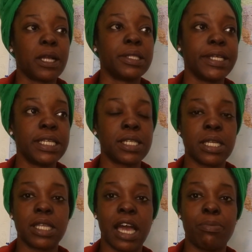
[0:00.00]
these are
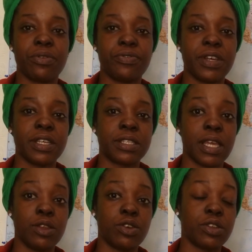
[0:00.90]
the type of things
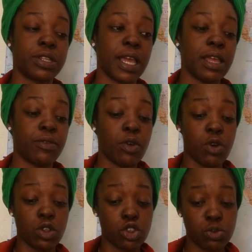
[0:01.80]
that you can take
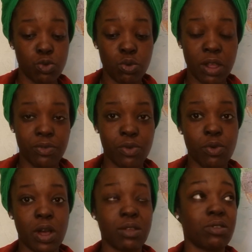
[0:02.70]
on a small
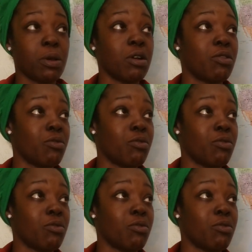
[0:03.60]
level and on a